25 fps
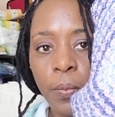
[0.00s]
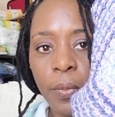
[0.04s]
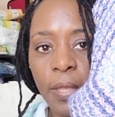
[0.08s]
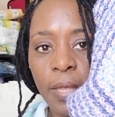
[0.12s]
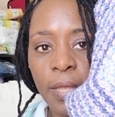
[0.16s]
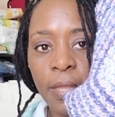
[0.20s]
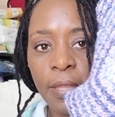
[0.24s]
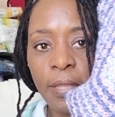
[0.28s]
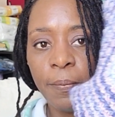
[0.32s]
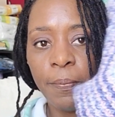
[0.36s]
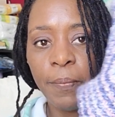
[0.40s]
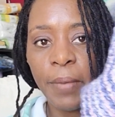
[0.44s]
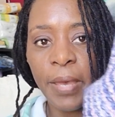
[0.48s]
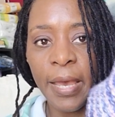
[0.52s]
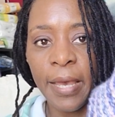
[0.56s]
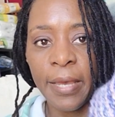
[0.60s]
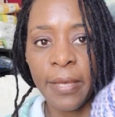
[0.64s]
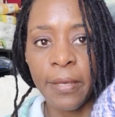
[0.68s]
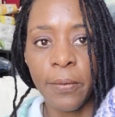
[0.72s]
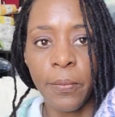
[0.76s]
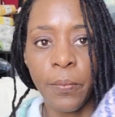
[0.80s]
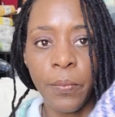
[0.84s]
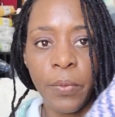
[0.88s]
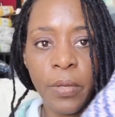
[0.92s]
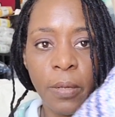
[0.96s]
in the back
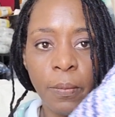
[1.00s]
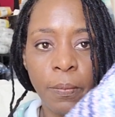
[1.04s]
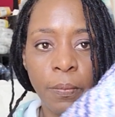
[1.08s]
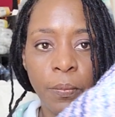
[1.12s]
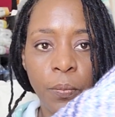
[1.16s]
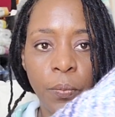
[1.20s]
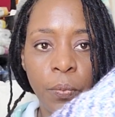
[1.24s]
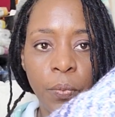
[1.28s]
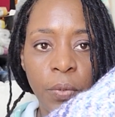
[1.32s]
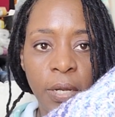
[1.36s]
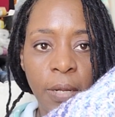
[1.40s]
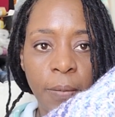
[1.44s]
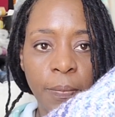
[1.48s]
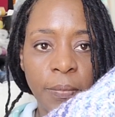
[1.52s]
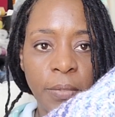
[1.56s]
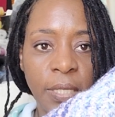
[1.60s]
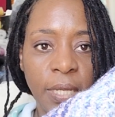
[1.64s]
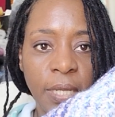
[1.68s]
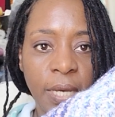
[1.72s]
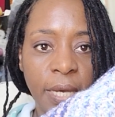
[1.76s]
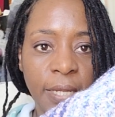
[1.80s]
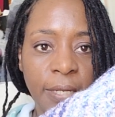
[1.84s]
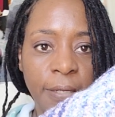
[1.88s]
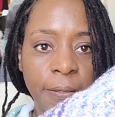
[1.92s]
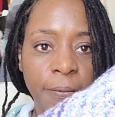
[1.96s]
when I'm
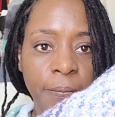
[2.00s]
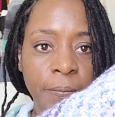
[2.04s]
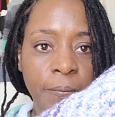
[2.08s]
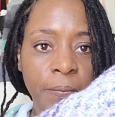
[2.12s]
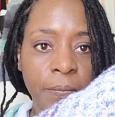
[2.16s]
done.